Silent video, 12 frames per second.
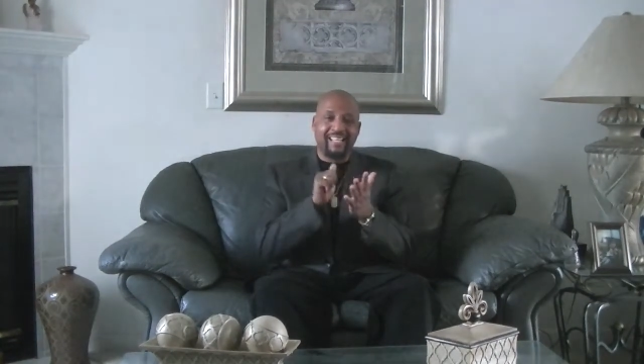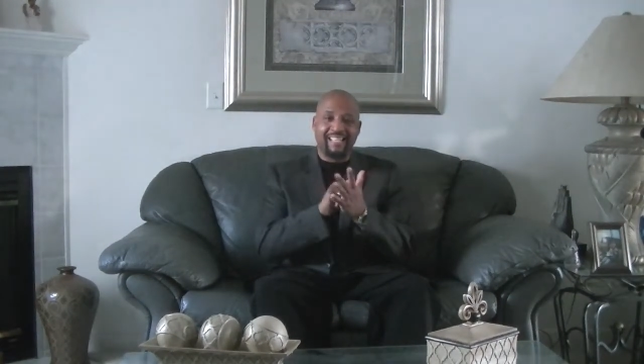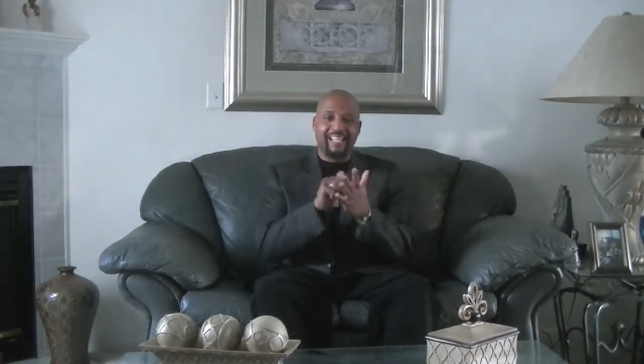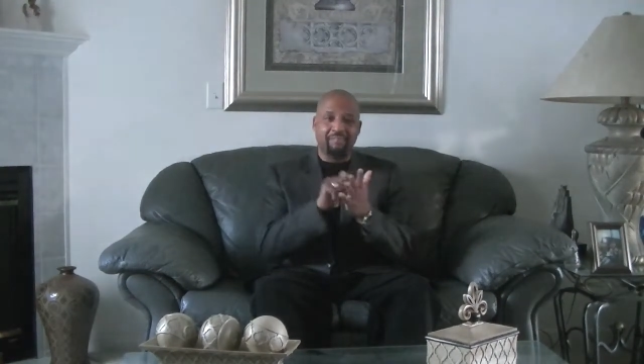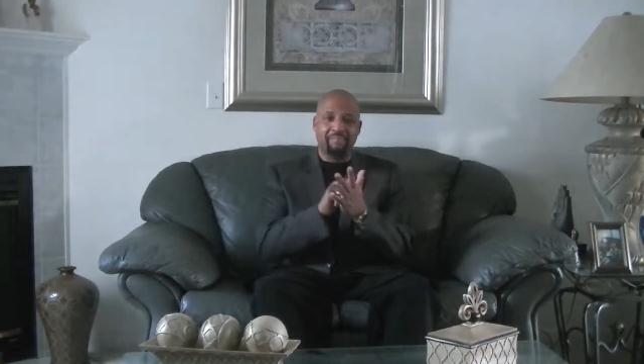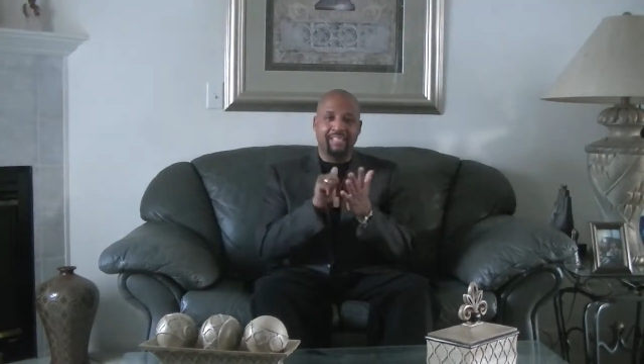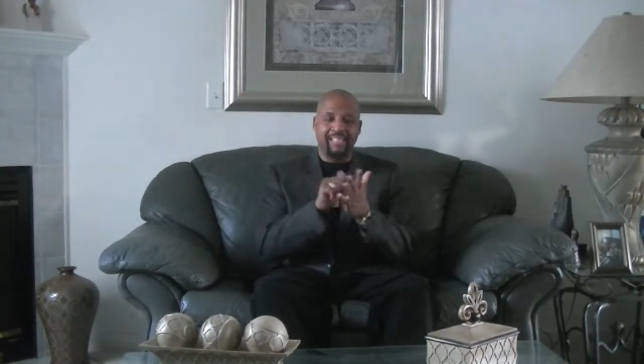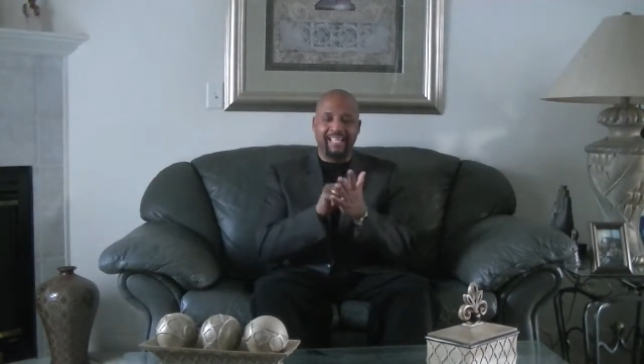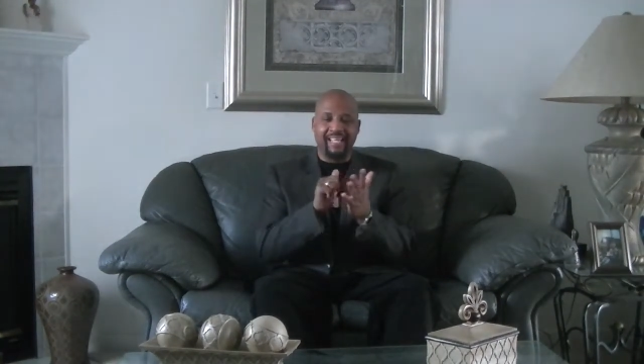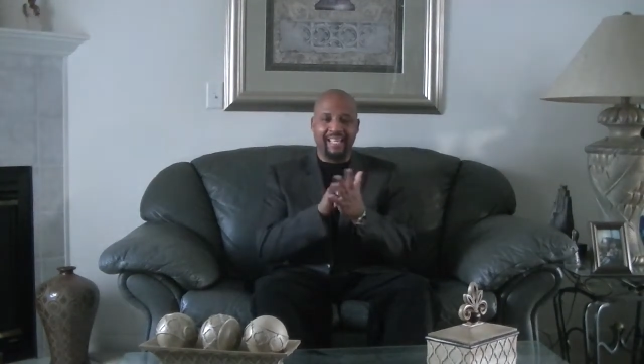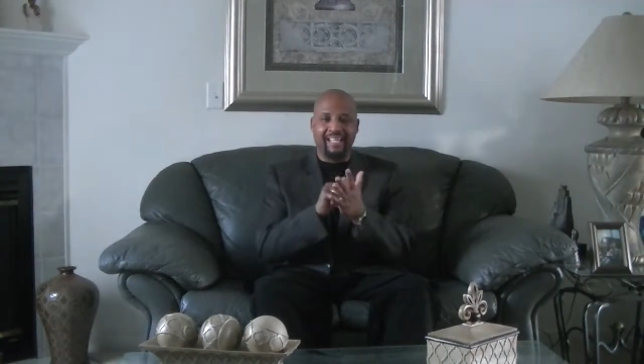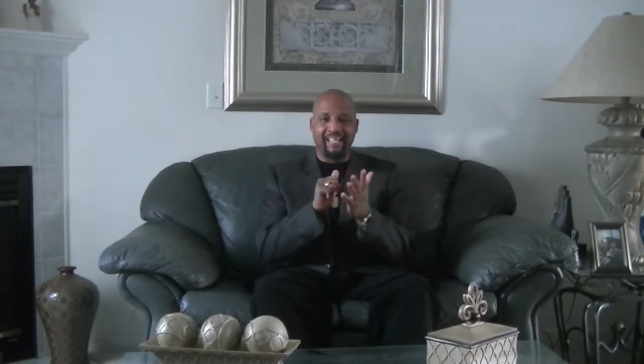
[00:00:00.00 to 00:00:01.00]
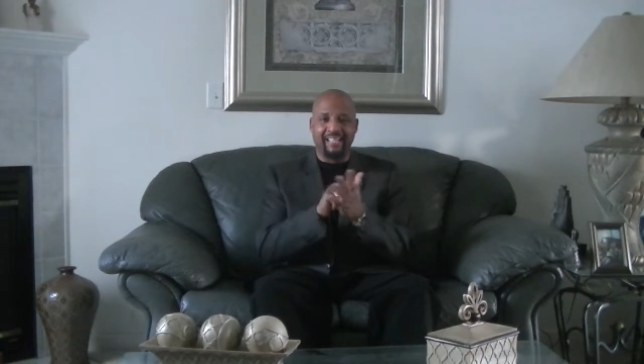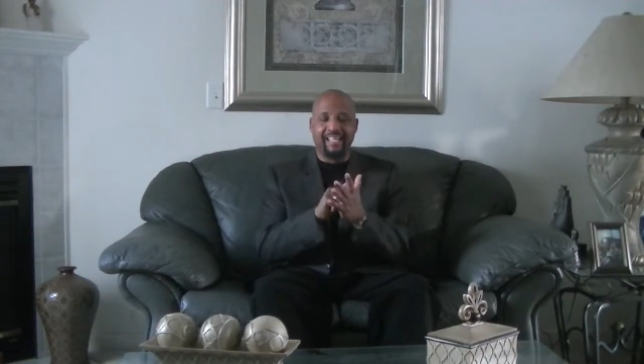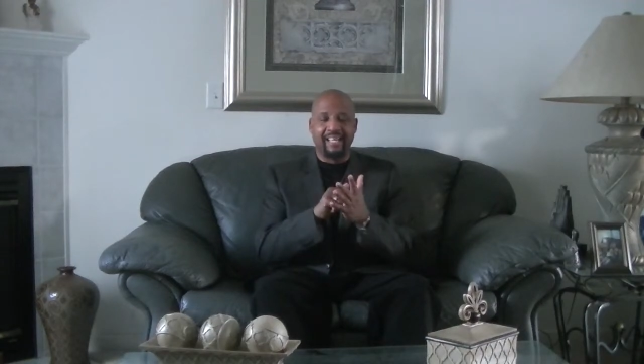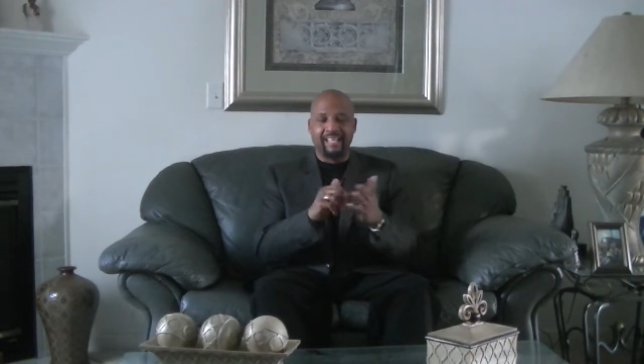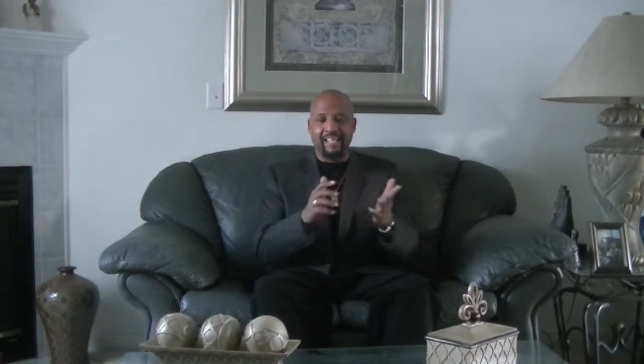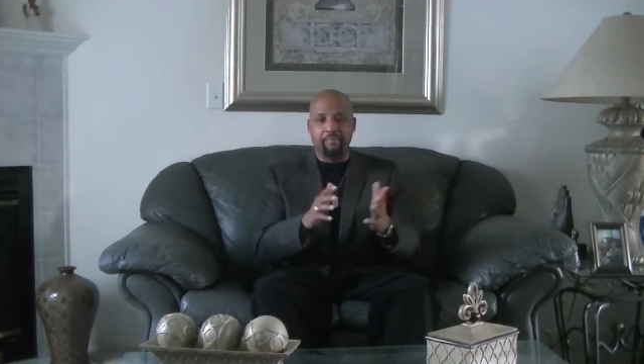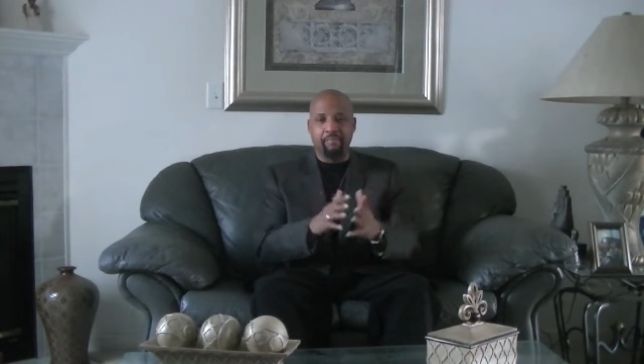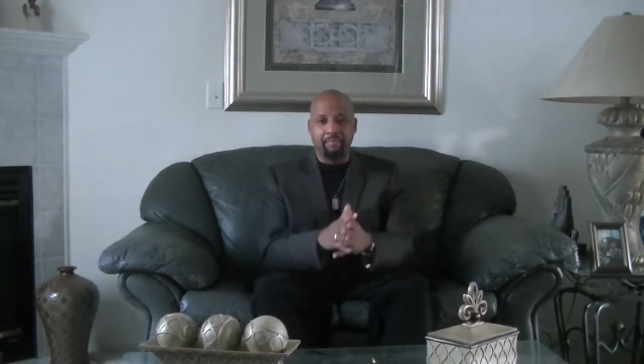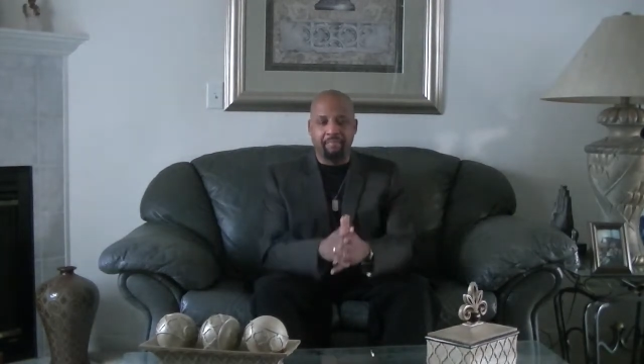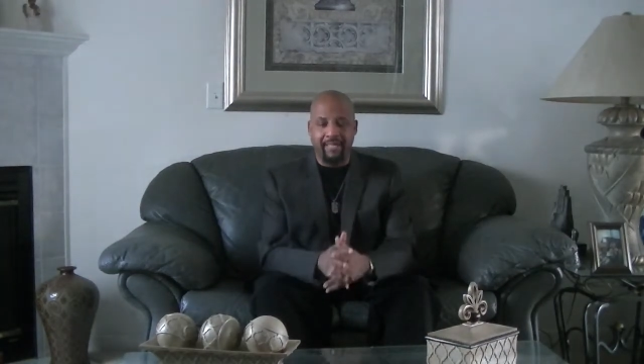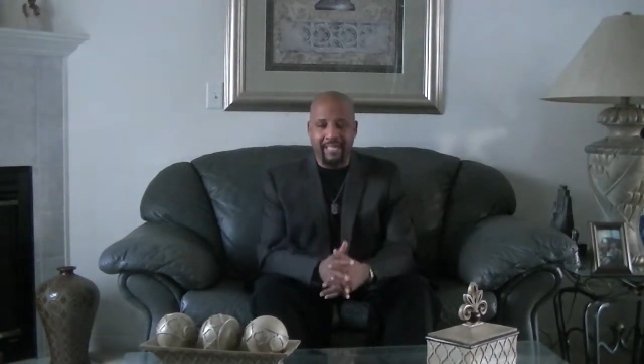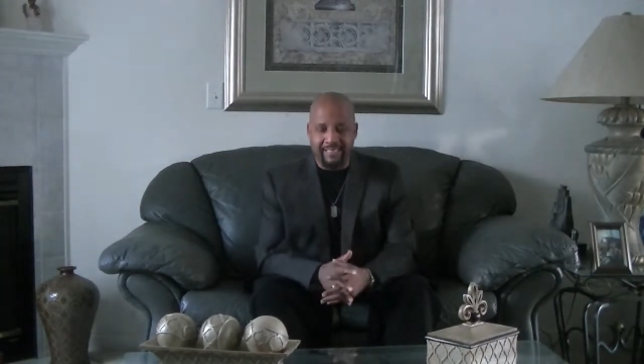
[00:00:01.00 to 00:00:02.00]
Let me in. Let me
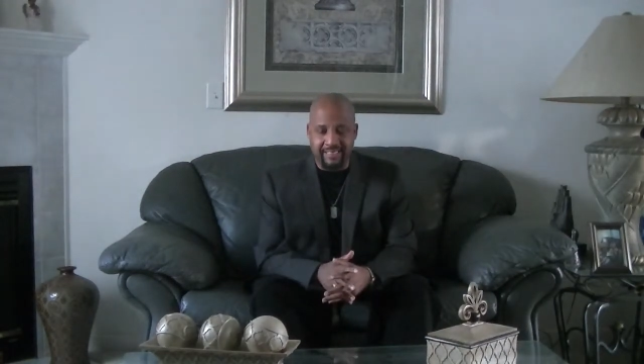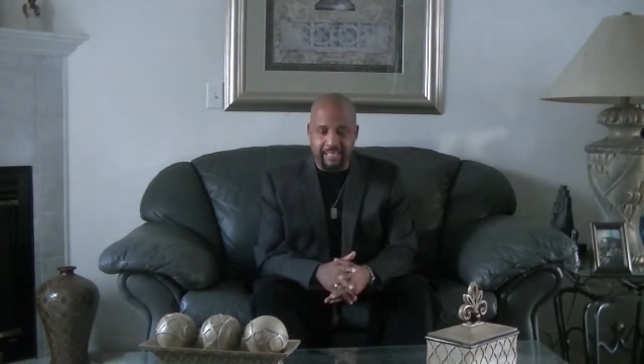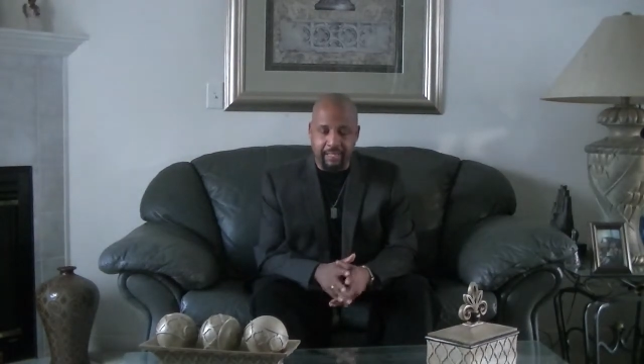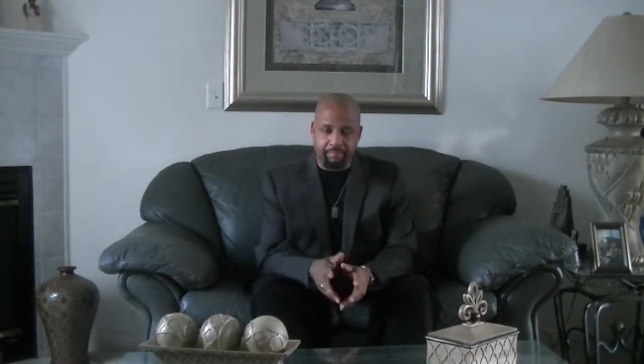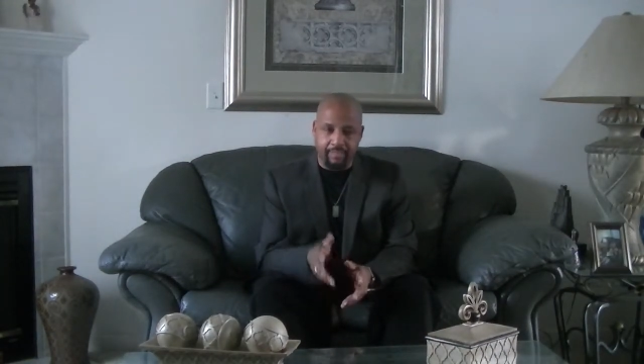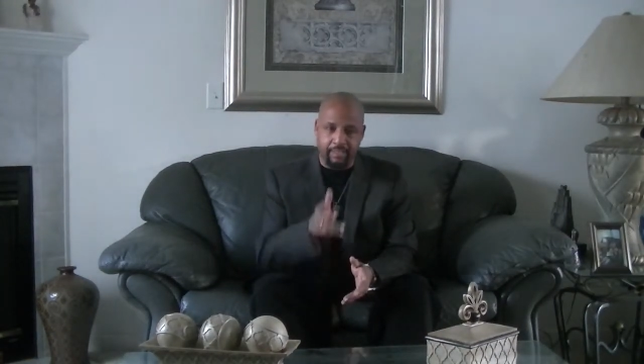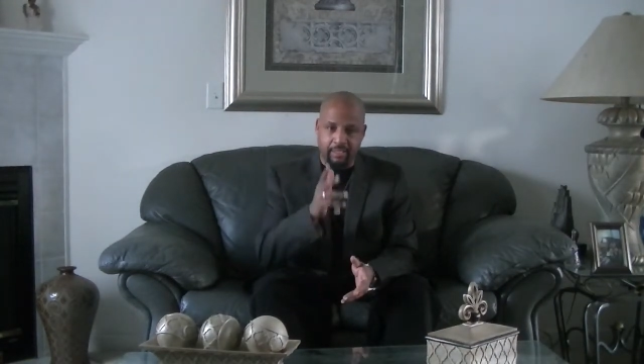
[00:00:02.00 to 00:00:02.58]
be accepted